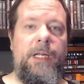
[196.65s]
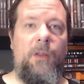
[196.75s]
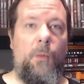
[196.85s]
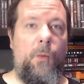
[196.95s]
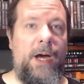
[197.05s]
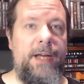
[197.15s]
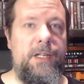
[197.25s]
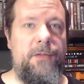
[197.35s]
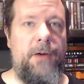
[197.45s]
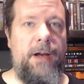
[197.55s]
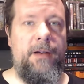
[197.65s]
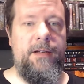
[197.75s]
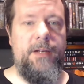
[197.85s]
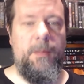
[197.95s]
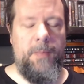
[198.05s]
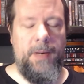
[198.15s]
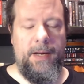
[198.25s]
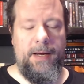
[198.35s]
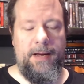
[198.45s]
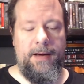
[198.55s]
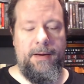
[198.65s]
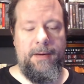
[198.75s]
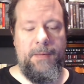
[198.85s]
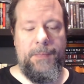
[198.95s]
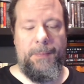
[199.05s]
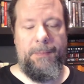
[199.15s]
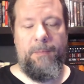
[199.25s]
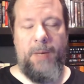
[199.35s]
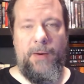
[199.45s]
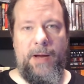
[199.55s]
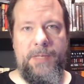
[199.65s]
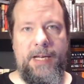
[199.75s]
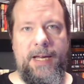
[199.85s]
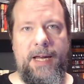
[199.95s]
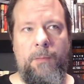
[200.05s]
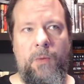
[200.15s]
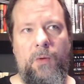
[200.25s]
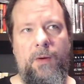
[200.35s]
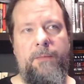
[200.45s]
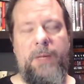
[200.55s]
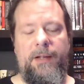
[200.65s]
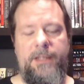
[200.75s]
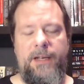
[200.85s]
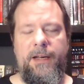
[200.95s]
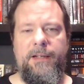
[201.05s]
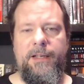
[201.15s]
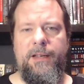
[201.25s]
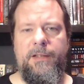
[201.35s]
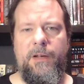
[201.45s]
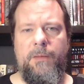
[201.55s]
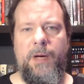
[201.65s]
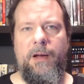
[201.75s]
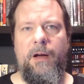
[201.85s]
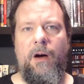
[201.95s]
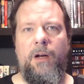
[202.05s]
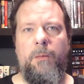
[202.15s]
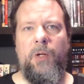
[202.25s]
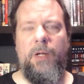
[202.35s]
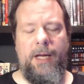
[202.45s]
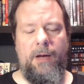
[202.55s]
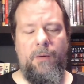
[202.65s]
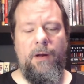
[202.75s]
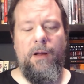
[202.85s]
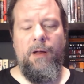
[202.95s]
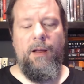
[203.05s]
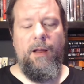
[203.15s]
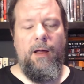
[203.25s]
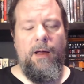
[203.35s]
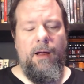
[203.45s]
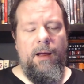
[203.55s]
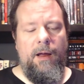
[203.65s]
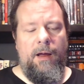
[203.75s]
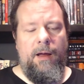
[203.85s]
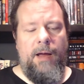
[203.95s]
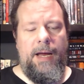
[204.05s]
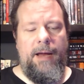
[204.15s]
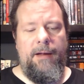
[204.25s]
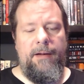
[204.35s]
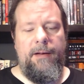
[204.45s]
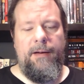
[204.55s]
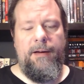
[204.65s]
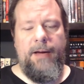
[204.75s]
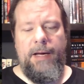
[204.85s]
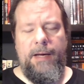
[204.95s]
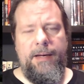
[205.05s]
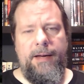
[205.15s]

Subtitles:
Wise Friend by Ramsey Campbell. I've been listening to this on my Audible account, and I